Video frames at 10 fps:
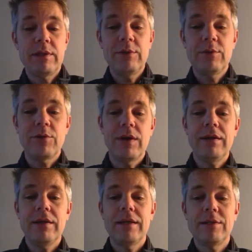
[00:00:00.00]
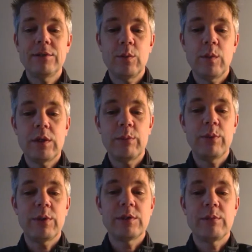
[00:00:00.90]
in Ukraine into what the
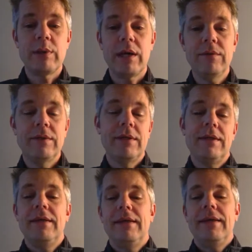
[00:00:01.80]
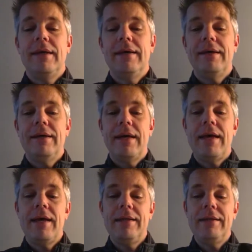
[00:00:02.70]
book is about.
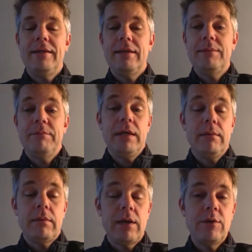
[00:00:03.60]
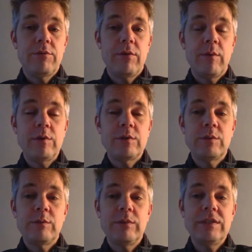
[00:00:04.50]
And I look forward
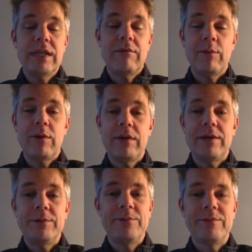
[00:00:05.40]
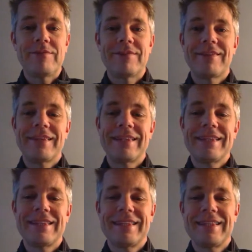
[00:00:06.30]
to meeting everyone there. Yeah, me too.